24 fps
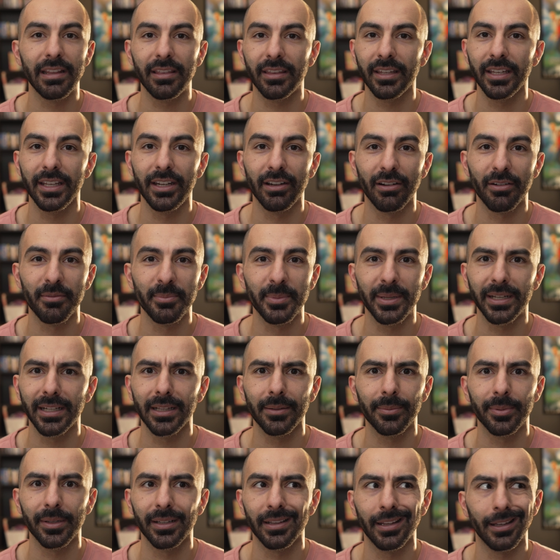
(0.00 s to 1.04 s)
theater immediately
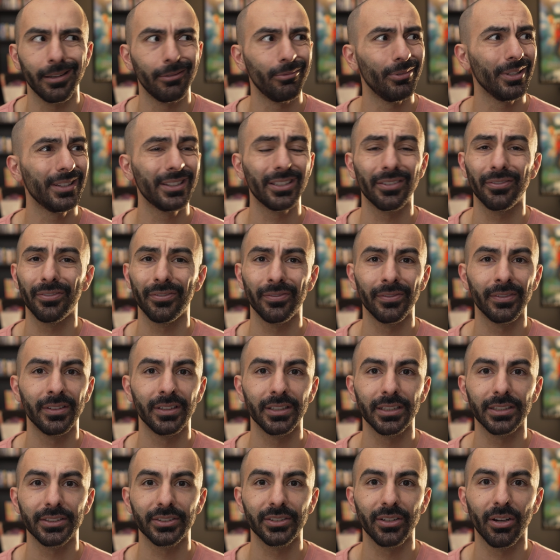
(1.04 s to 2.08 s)
being like, what the f
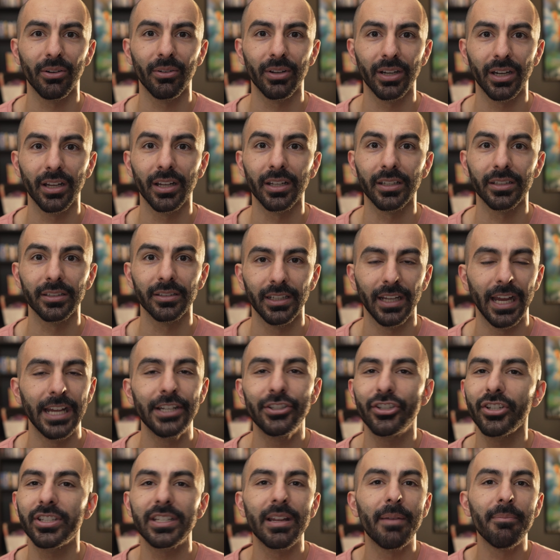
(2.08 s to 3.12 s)
is going on? It
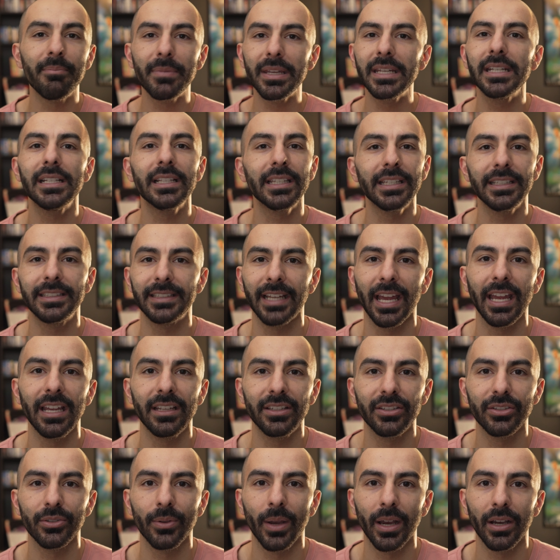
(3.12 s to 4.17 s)
just immediately
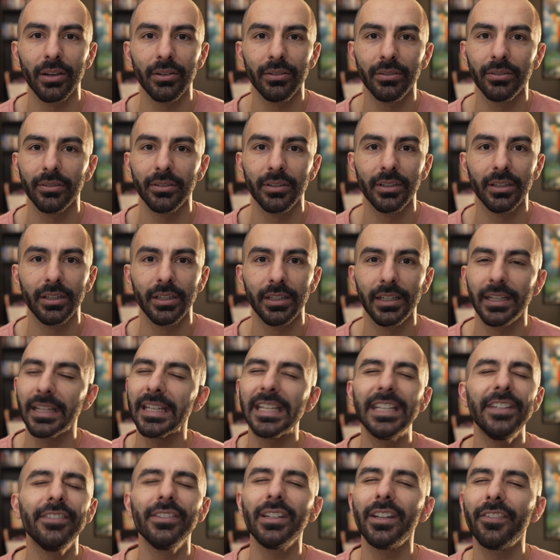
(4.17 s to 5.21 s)
takes you out.
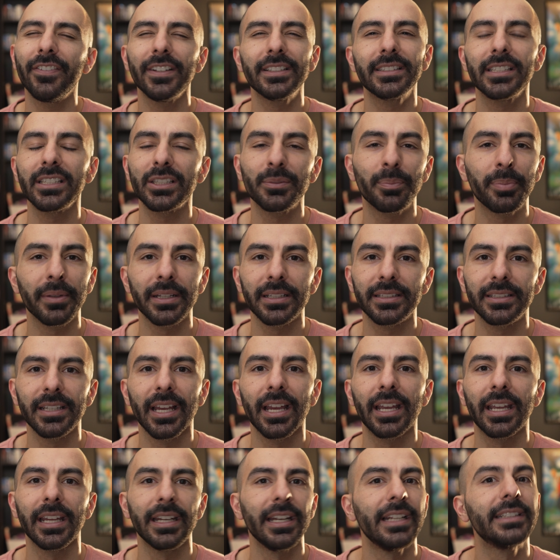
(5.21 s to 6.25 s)
Even if it's a split
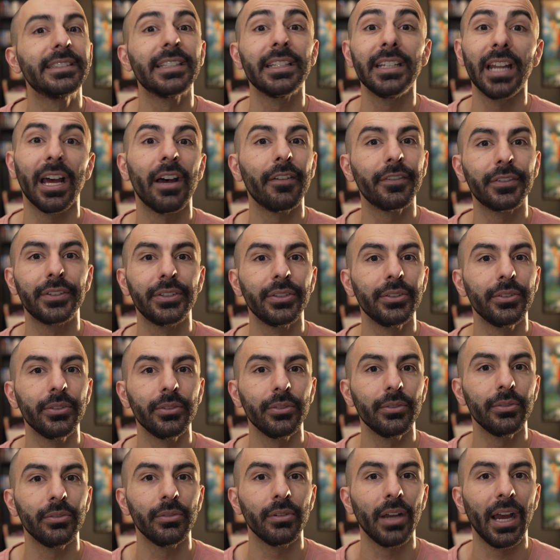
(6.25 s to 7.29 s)
second, it's enough
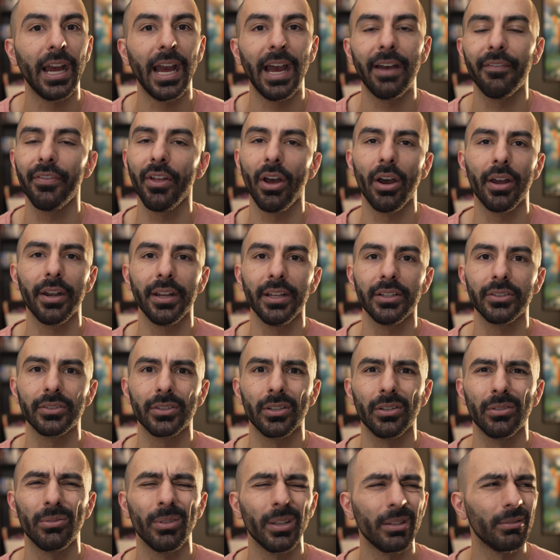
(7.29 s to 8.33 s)
to have the audience go,
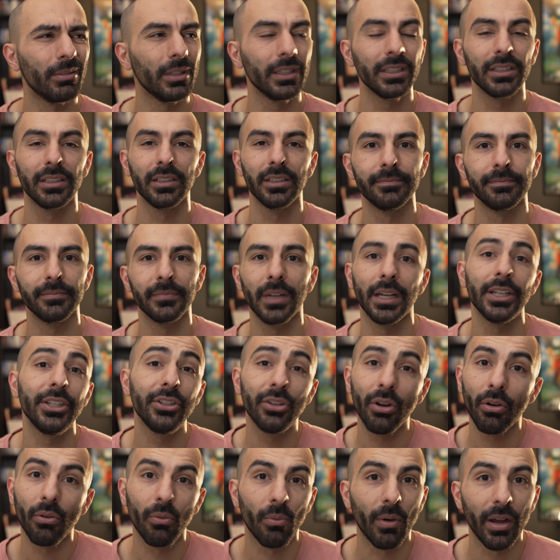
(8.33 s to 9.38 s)
wait, what? And you
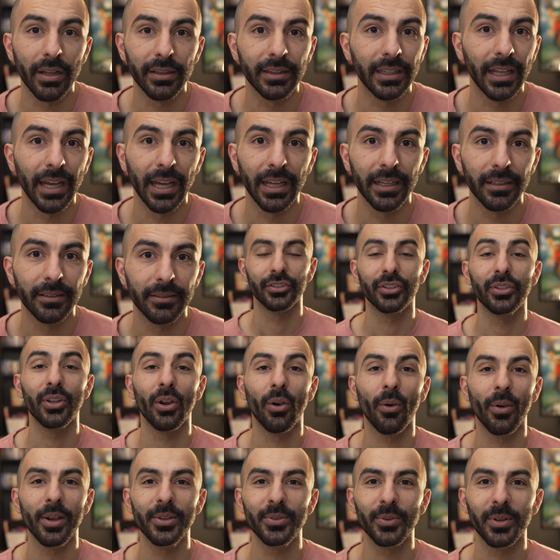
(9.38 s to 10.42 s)
don't want that. So you
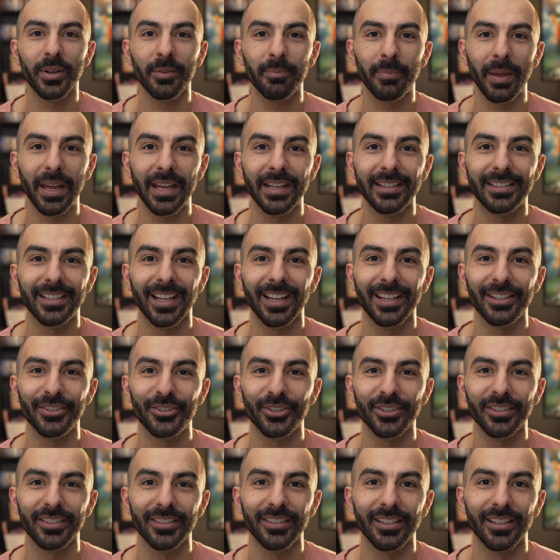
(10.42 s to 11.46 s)
always want to pay
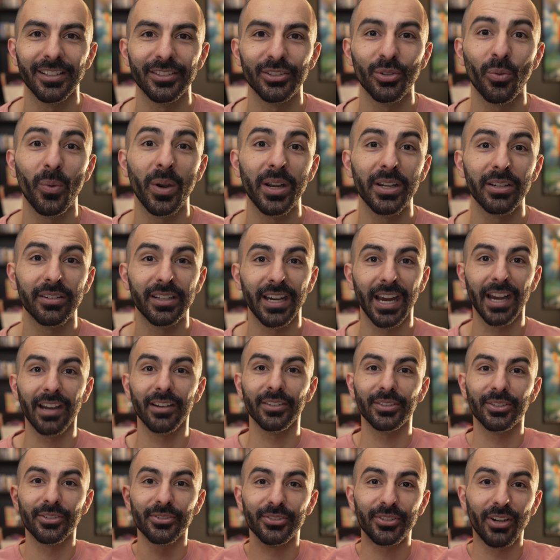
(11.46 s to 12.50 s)
attention to where your
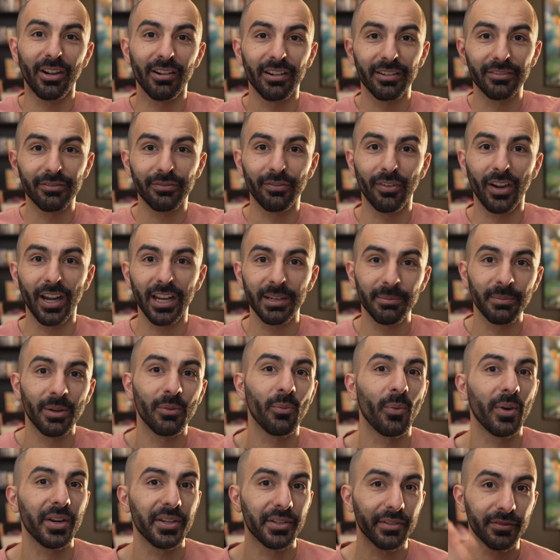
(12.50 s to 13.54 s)
characters are in frame and
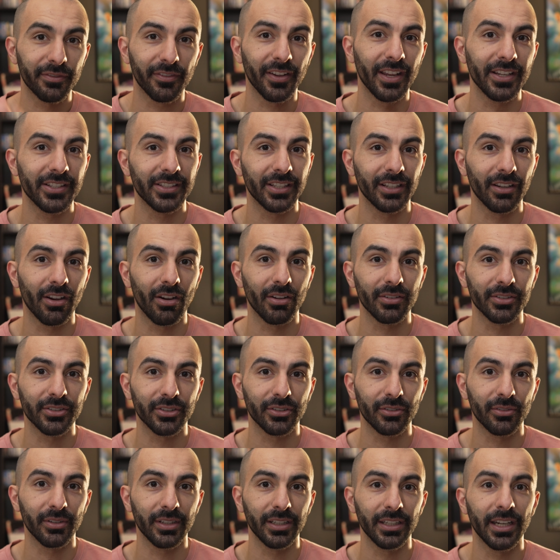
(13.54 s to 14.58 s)
where they're facing on
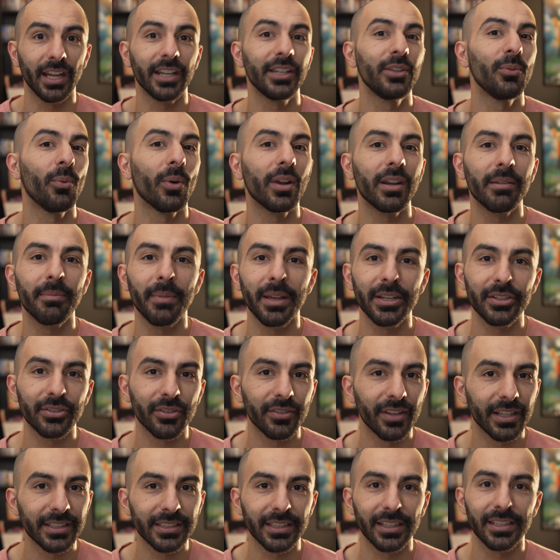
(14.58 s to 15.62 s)
screen. And you want to make sure
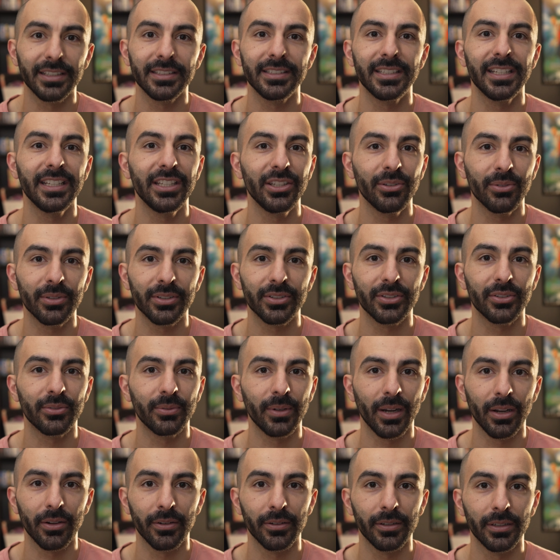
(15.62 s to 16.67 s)
that's continuous
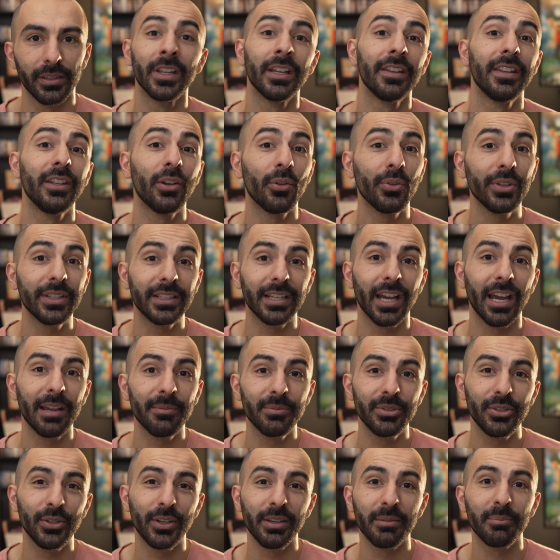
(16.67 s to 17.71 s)
throughout. The only
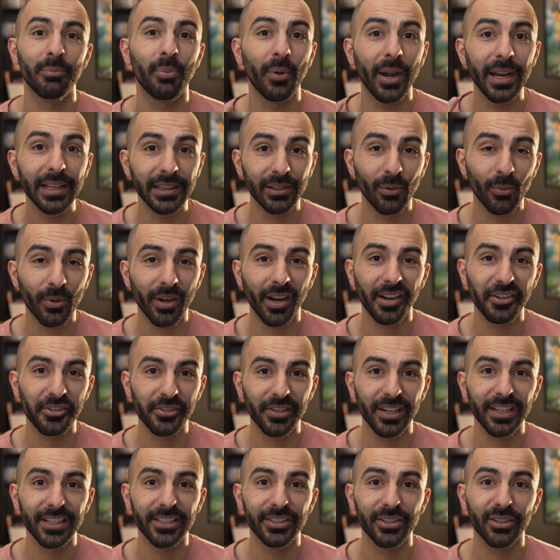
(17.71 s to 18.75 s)
times you can break the
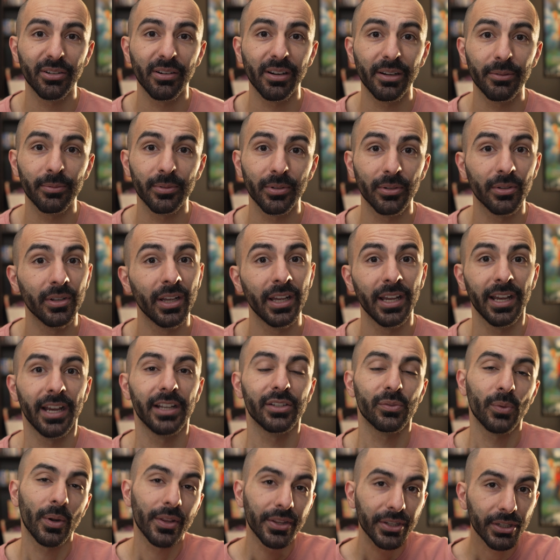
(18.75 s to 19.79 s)
180-degree rule is
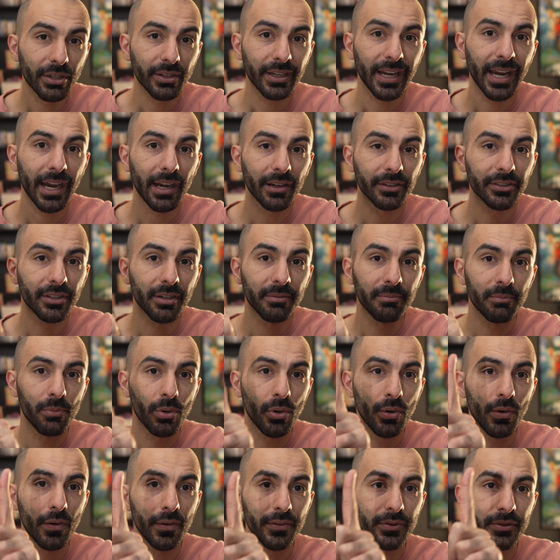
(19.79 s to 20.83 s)
whether your character
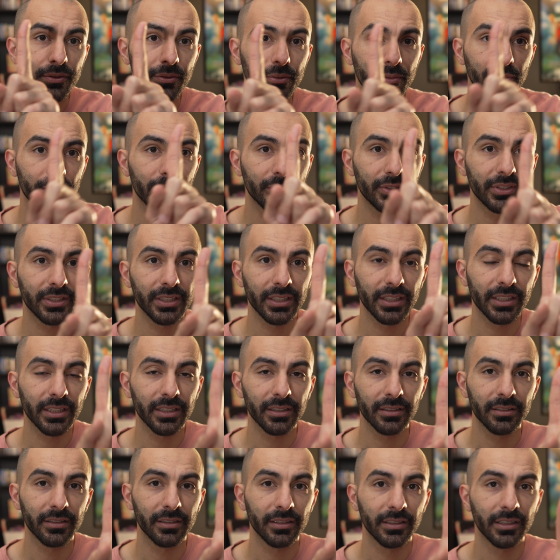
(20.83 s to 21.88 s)
moves through
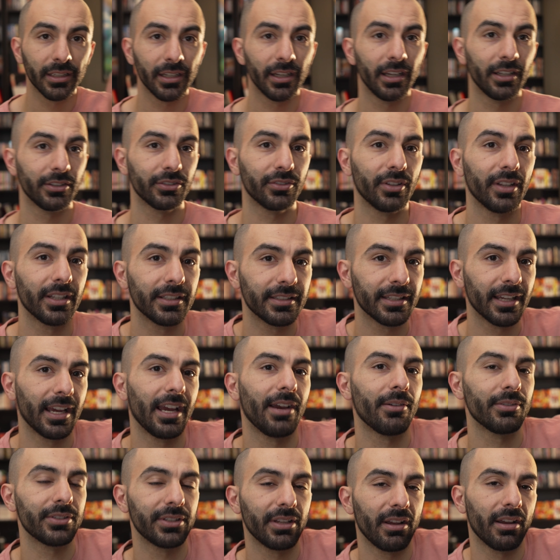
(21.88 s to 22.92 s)
scene. So let's say I
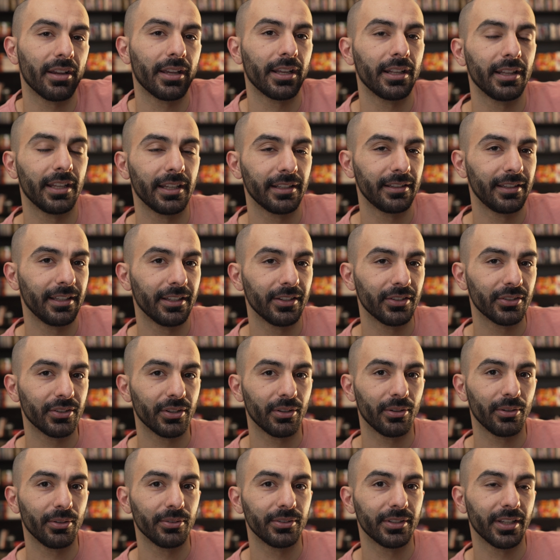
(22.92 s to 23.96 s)
was talking like this the
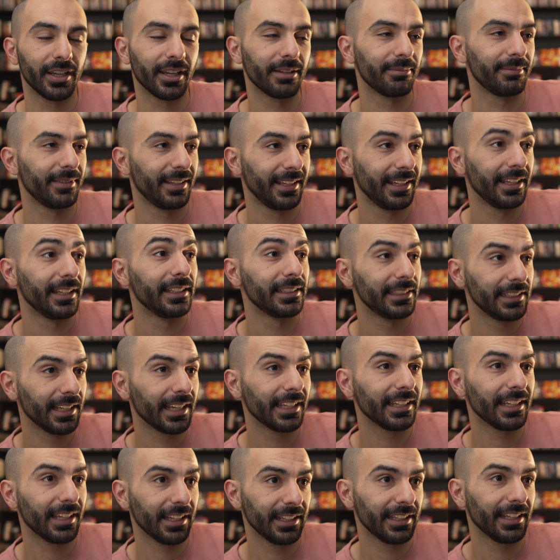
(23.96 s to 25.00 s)
whole time.
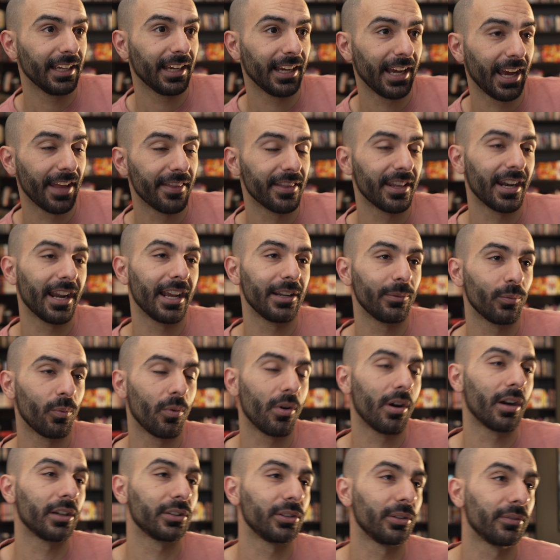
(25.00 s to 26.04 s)
Yeah. And then I
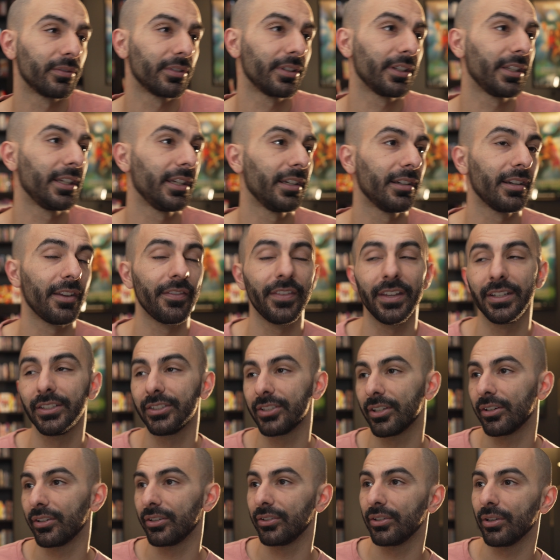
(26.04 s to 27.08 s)
walked over here and then
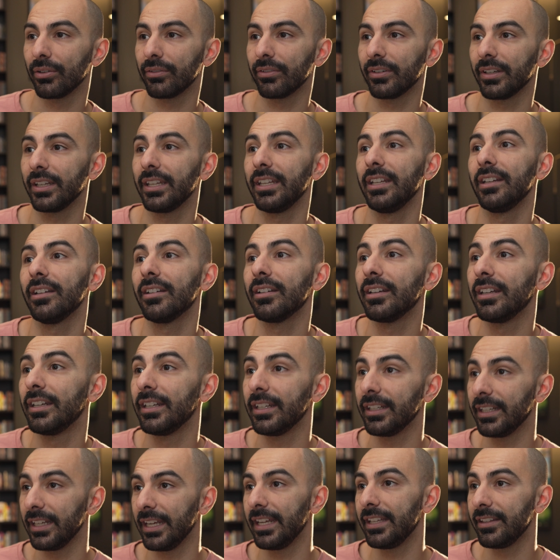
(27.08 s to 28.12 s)
turned over here
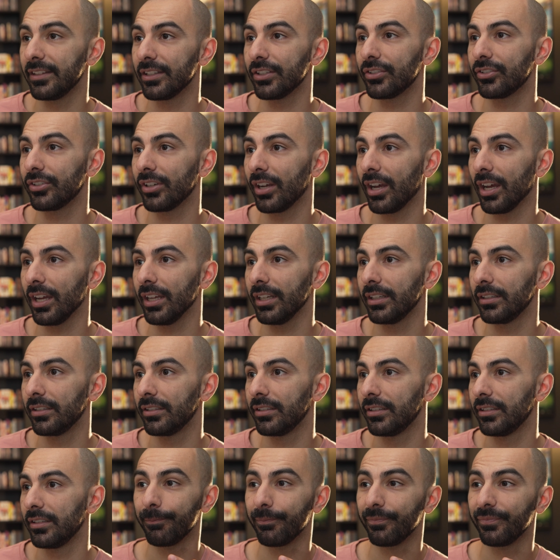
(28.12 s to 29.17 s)
in the shot.
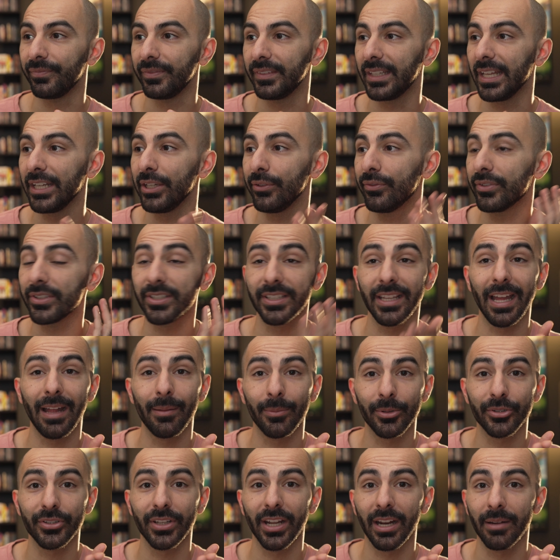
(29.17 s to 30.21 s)
Then you've
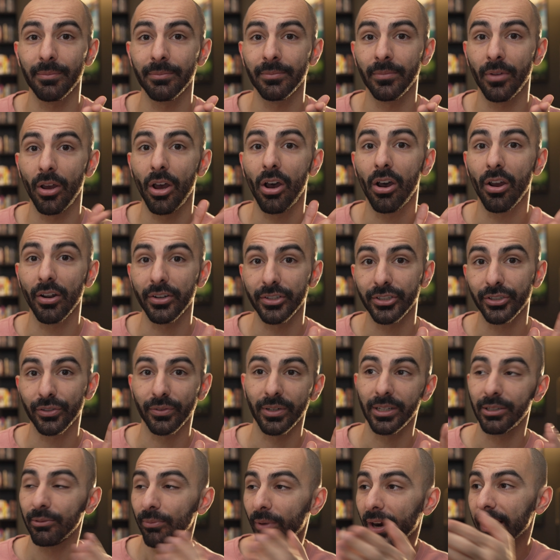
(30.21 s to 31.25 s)
established that I'm on
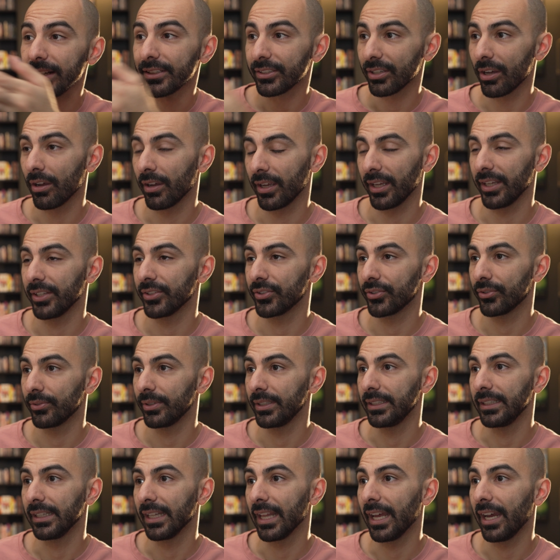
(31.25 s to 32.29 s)
screen right talking
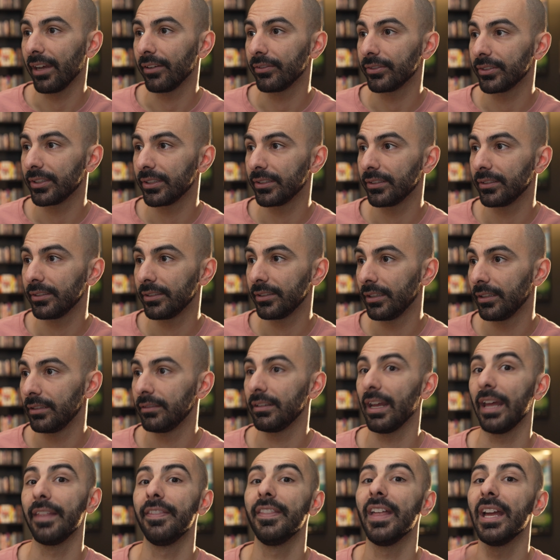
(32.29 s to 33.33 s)
screen left.
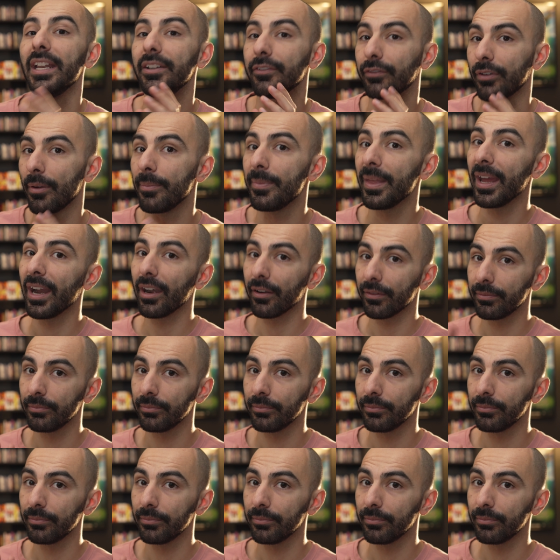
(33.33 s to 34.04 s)
And then from there,